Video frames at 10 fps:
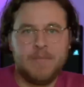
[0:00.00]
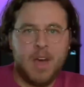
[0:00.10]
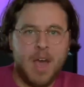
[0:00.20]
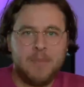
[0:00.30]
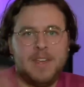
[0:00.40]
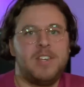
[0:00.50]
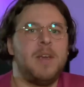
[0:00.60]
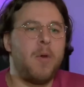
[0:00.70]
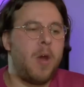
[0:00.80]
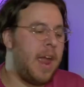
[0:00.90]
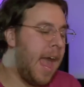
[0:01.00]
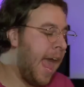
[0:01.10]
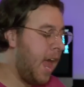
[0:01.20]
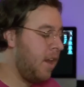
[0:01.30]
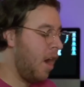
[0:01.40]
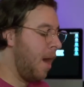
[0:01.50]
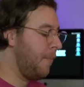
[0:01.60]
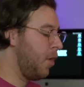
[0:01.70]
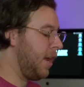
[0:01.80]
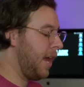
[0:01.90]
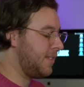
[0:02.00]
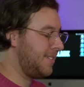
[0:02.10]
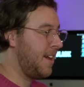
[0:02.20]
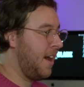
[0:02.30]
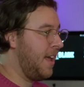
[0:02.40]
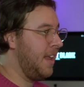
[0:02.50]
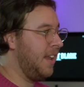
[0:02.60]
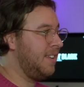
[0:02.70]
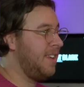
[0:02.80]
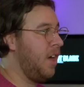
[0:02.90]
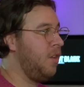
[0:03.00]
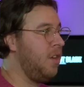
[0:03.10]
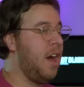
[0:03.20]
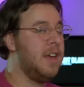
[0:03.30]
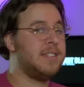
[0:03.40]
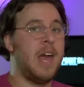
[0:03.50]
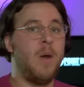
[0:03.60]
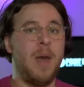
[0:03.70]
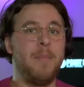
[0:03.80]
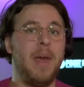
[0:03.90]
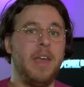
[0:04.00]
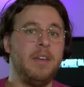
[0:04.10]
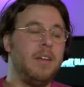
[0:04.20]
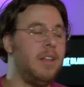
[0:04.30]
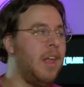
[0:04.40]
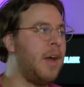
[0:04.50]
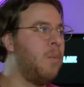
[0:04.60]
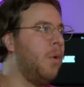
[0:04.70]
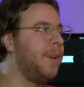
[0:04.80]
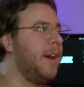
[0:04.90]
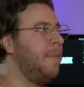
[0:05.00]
Hi, I'm DJ Boring, and I'm going to get stuck in and tell you guys how I made Like Water.